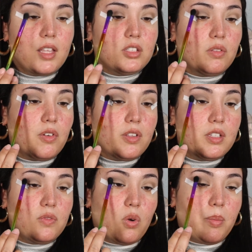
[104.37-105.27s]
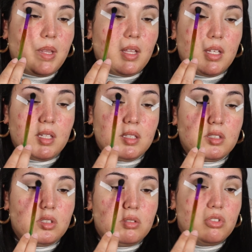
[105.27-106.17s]
And so far, this formula
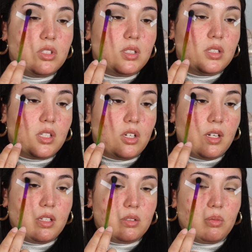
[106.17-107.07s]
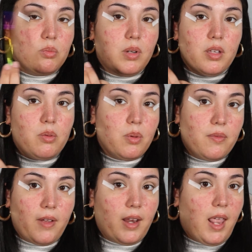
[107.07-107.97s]
is just as good as what you
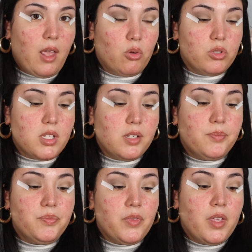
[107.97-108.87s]
would find at Ulta.